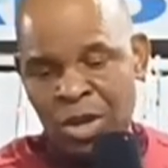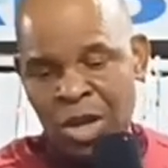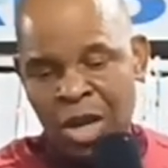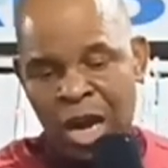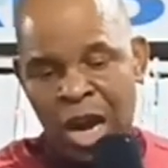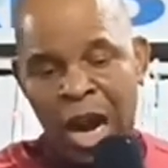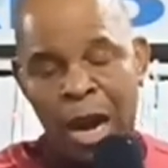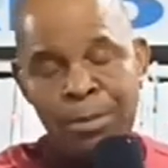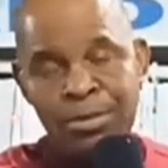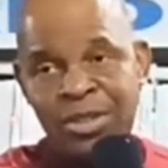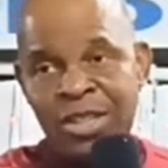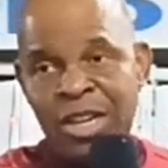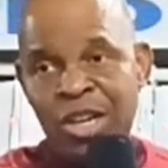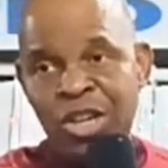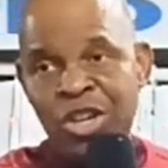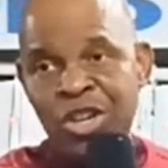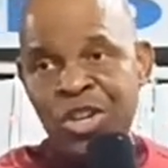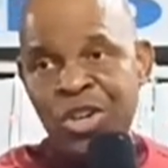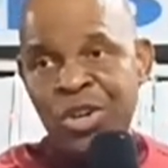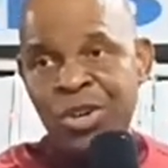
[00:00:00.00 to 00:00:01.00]
I'm
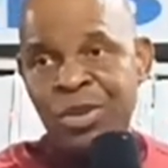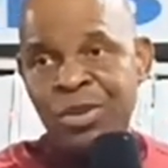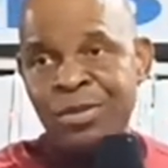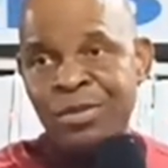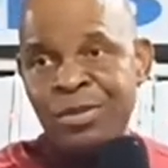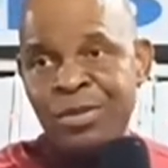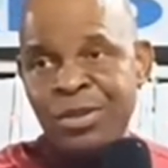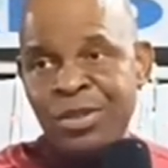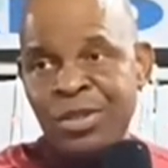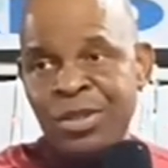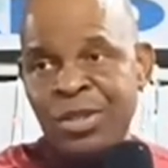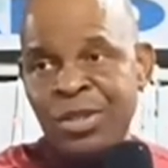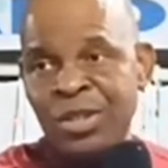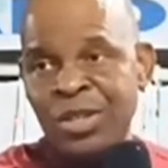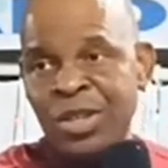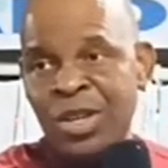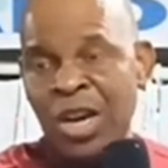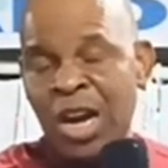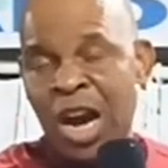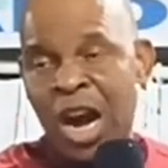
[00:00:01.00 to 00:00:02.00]
telling you.
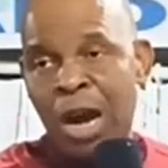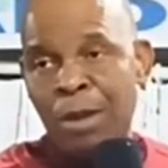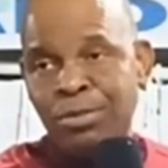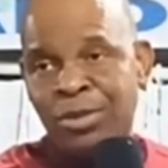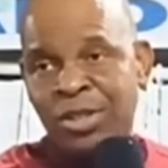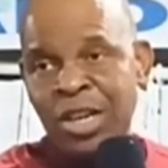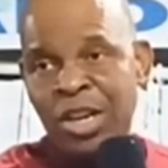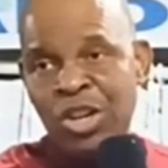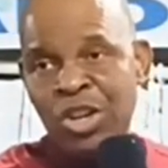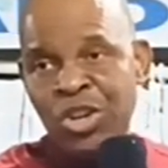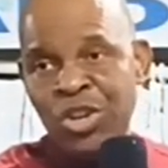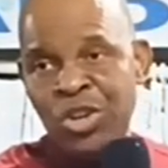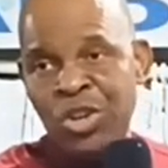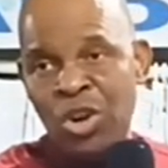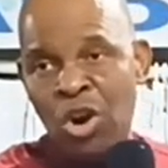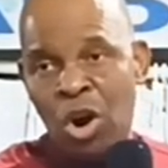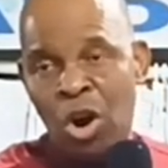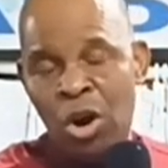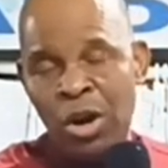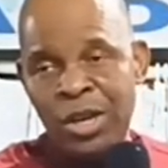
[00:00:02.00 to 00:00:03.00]
I'm telling
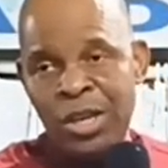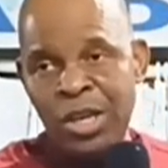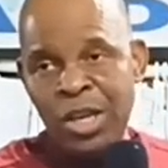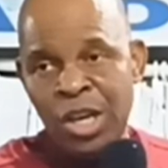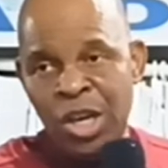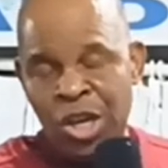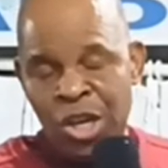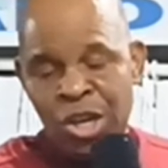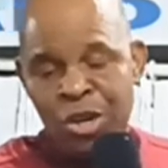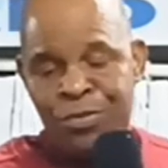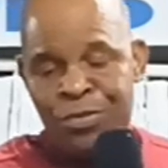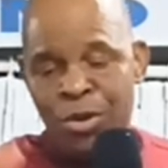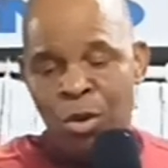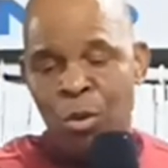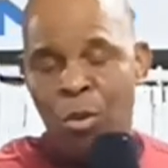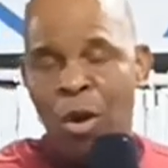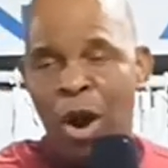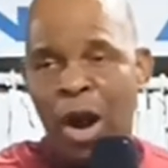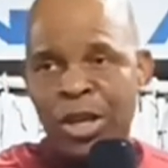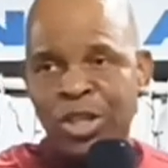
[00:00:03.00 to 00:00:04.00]
you. If you
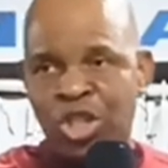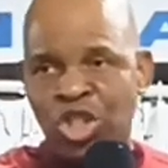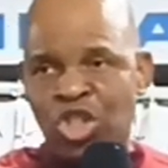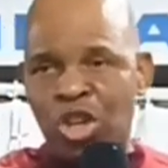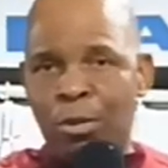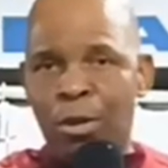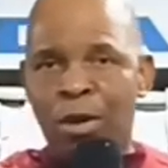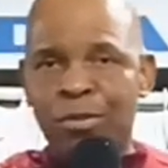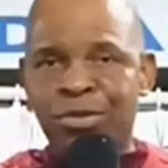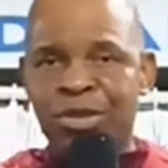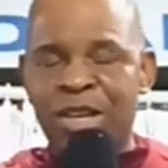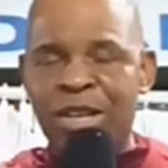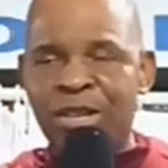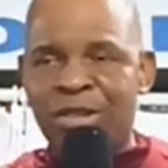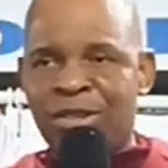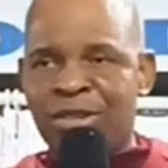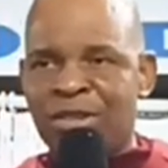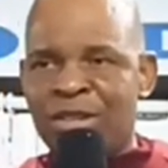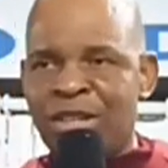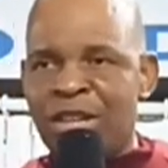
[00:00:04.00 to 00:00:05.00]
watch some of
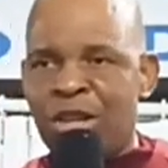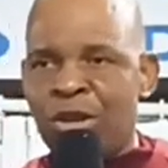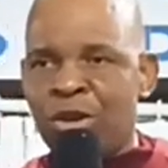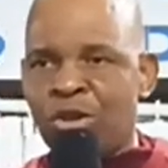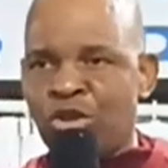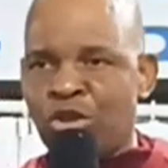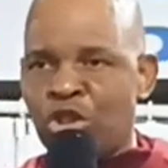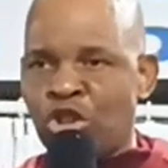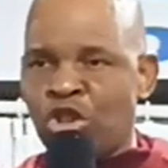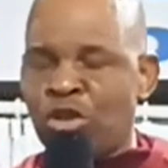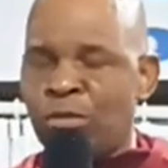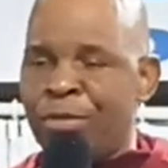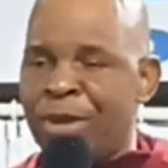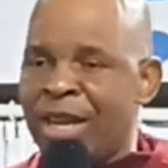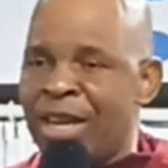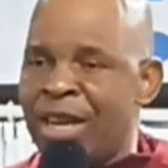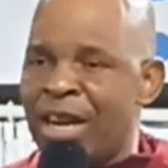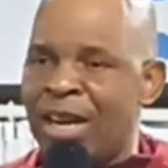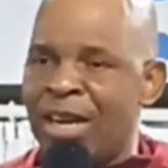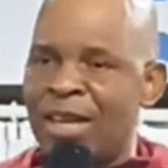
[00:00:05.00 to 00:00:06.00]
these, you know, social
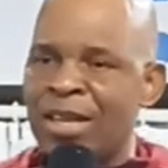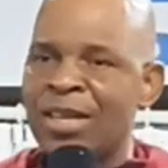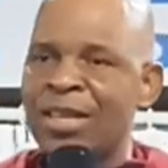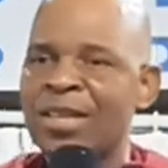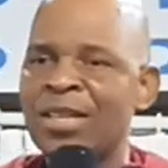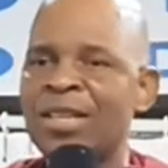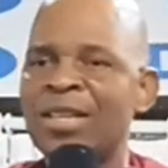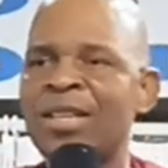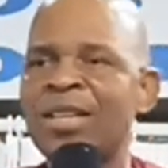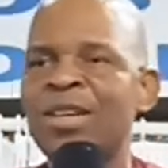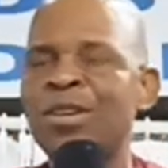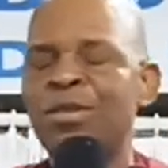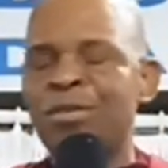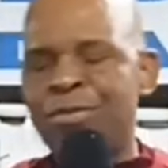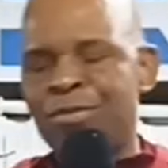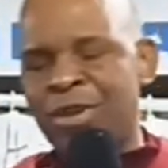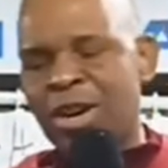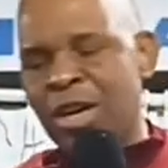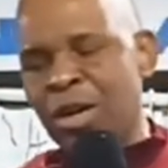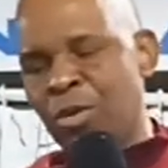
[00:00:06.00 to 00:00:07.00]
media,
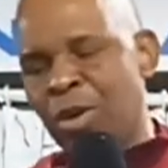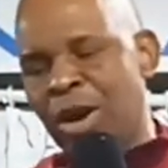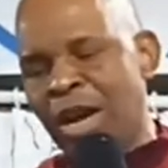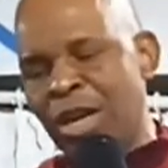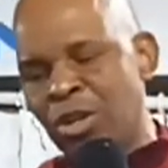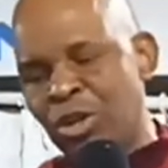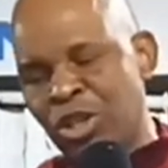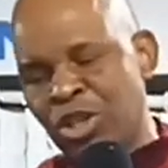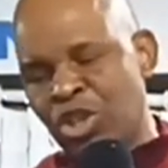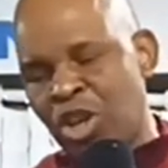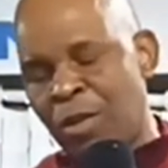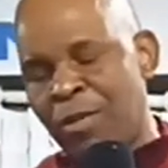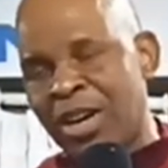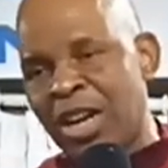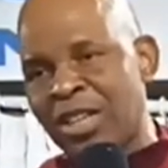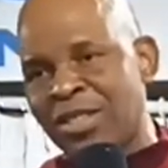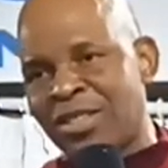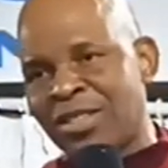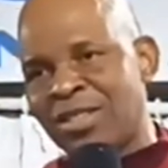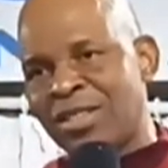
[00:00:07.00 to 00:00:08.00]
very well, you discover
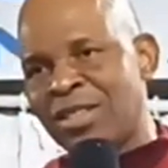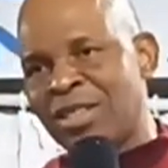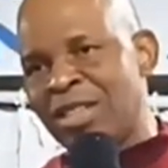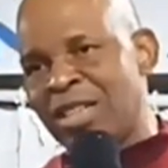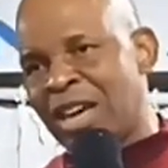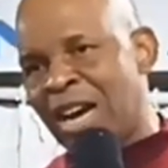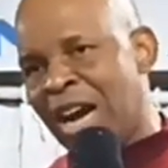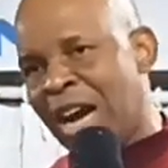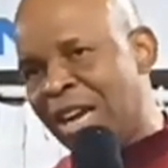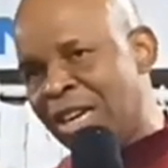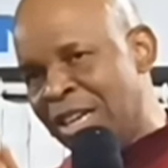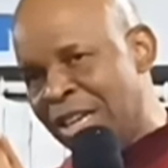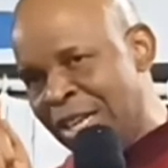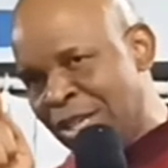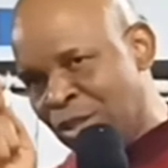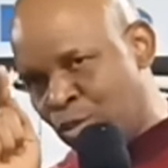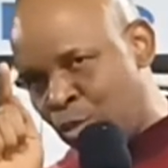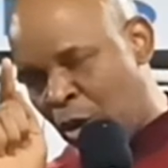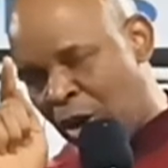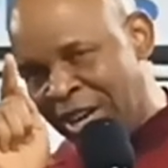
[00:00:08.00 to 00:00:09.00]
that at
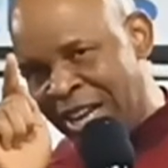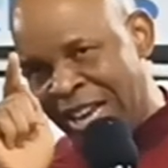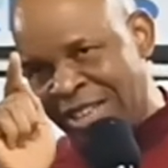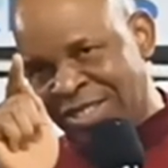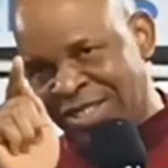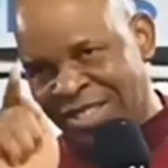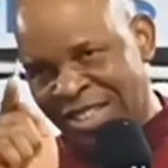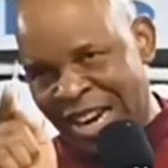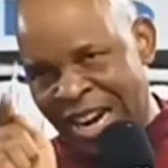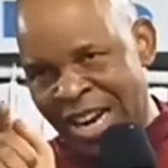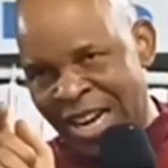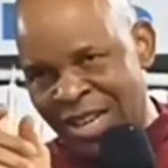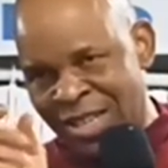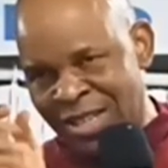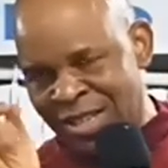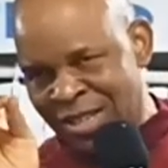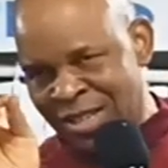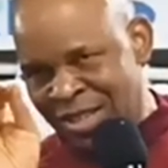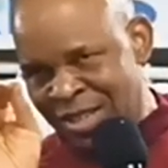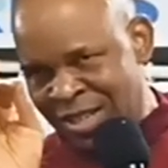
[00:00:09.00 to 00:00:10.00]
least what they are
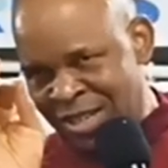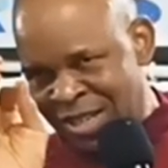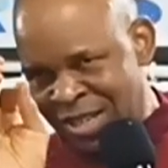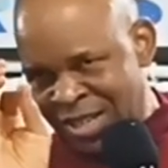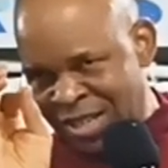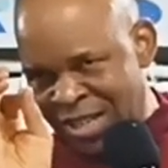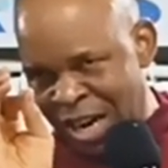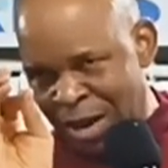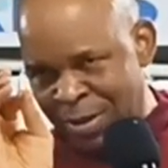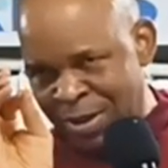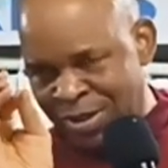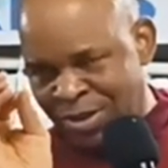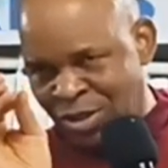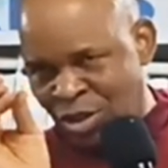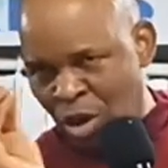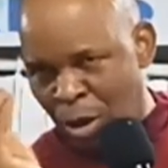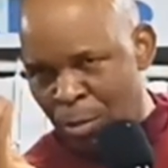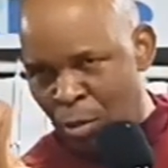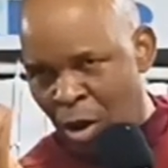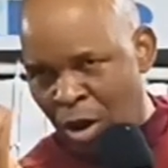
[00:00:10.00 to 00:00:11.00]
saying, there is
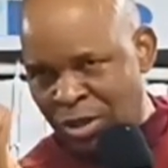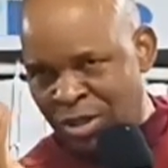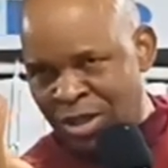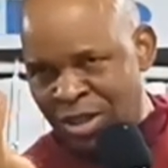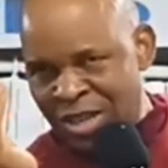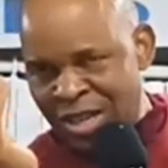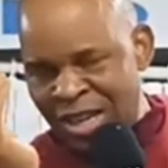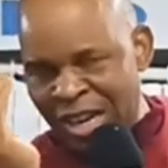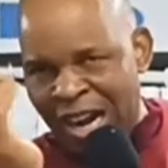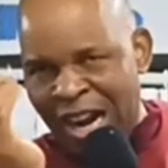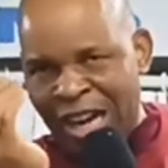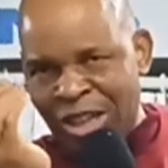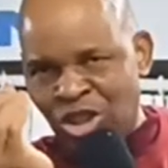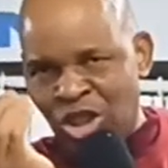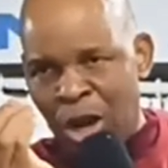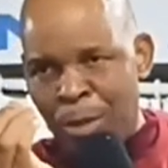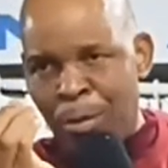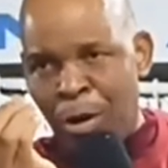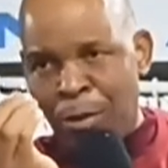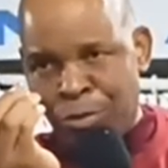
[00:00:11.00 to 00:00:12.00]
somewhat
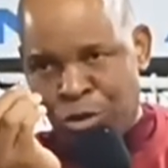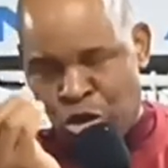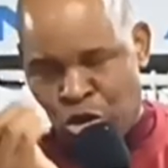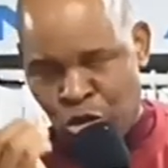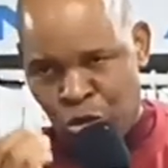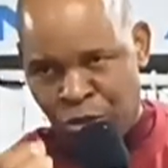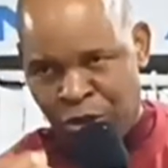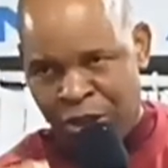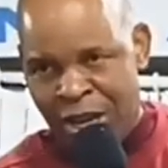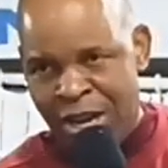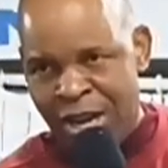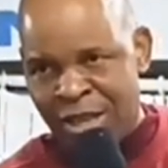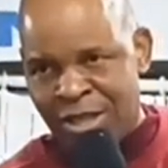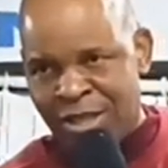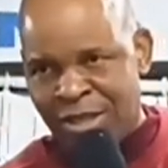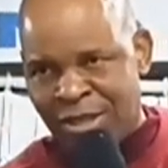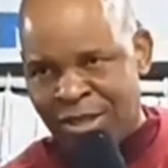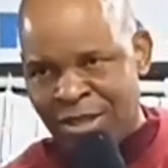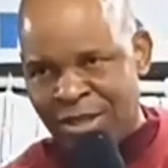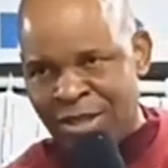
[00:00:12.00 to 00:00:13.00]
atom of truth in it.
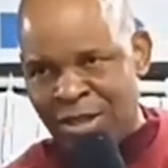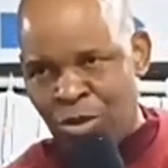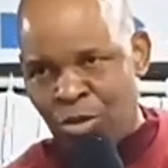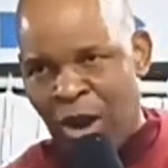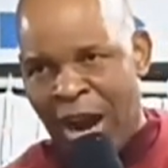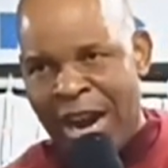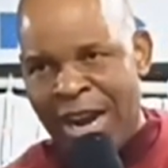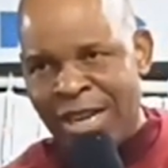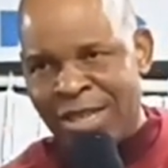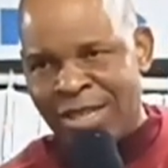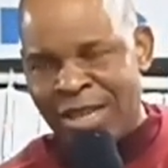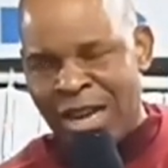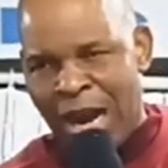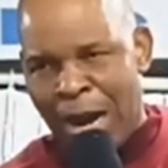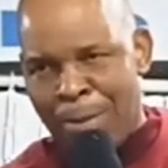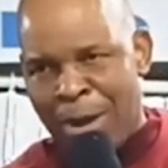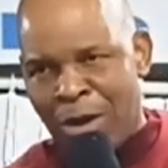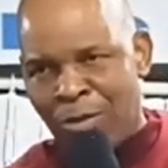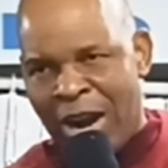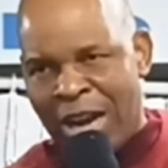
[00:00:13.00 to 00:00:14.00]
Right?
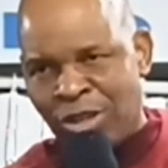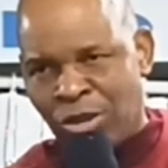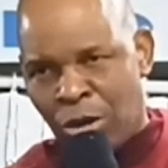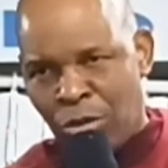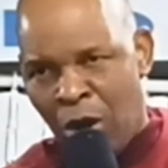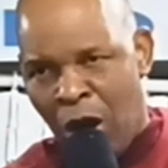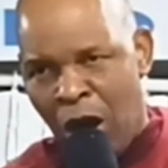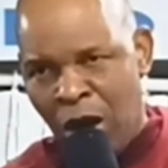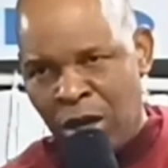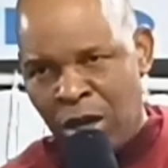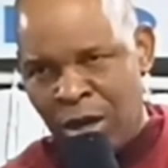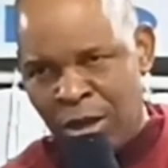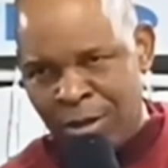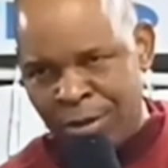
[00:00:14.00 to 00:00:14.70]
Am I right or wrong?